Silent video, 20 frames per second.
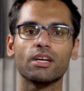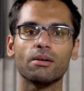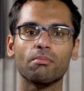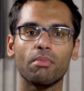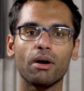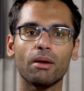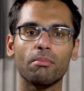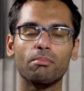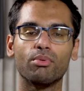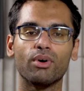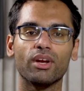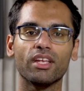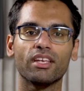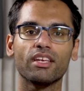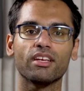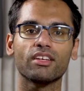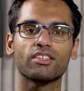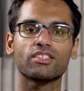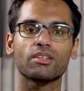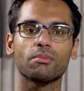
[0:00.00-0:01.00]
by
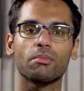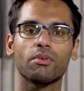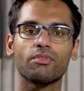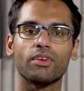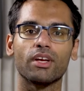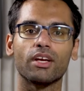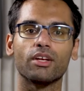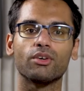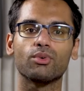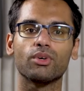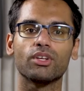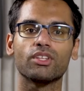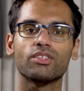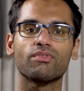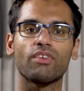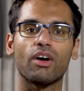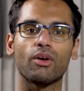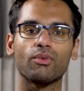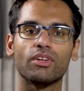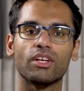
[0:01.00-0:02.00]
breaking some of Android's
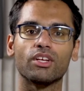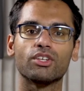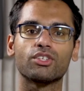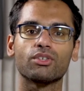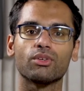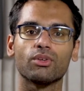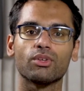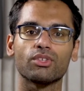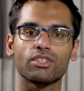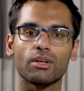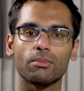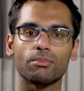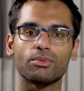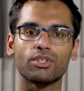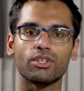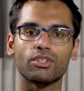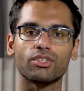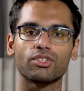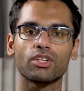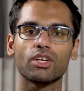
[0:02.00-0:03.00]
foundational
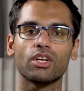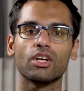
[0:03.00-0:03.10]
assumptions.